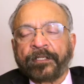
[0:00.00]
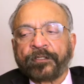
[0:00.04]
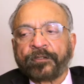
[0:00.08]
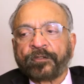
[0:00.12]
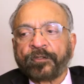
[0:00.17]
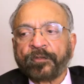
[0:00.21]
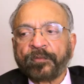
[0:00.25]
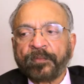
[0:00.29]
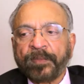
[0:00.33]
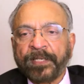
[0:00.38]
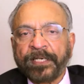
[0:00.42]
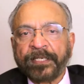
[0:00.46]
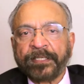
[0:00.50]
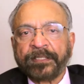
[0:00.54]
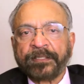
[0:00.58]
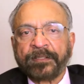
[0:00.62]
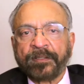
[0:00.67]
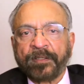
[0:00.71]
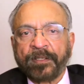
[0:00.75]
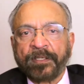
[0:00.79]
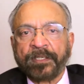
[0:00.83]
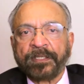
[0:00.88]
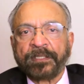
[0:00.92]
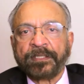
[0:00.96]
To my
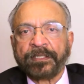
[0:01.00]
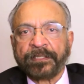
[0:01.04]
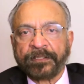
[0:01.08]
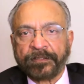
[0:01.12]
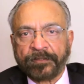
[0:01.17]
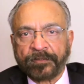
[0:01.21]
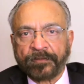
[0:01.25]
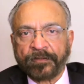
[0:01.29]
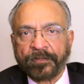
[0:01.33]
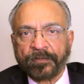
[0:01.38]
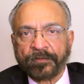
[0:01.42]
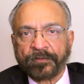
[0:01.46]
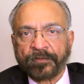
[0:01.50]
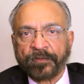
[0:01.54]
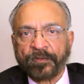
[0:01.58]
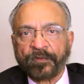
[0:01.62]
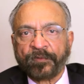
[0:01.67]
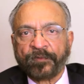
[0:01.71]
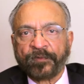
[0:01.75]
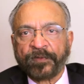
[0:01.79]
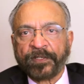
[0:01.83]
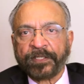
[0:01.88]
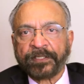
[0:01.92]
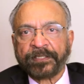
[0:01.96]
knowledge, so
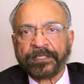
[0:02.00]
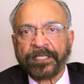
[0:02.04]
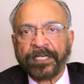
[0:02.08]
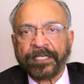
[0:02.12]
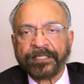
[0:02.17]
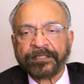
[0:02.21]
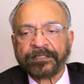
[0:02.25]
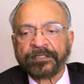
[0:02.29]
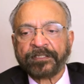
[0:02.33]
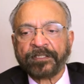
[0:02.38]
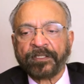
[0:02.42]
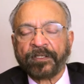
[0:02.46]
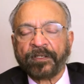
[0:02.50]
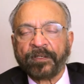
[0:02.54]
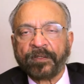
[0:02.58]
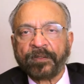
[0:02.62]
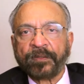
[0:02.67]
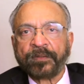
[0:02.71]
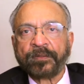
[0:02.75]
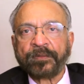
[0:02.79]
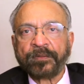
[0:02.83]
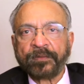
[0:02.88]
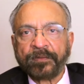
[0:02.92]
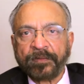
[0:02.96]
far, TIE is the
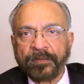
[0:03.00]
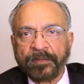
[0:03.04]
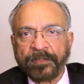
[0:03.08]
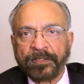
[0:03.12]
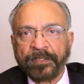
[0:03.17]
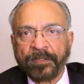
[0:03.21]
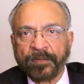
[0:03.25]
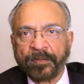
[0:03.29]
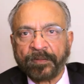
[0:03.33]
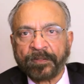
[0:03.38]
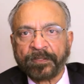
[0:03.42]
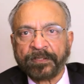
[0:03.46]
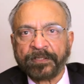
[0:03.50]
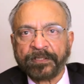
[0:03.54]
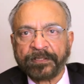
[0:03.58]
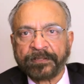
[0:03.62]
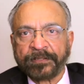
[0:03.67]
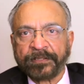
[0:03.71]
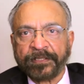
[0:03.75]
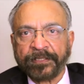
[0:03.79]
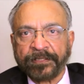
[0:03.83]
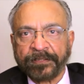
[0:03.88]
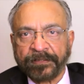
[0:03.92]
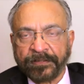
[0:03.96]
only
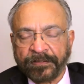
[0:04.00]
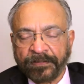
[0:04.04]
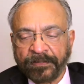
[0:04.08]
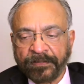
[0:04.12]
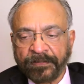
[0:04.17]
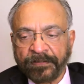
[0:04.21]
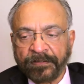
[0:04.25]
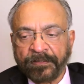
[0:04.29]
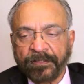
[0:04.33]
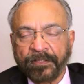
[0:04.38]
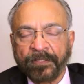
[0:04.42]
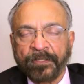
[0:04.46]
organization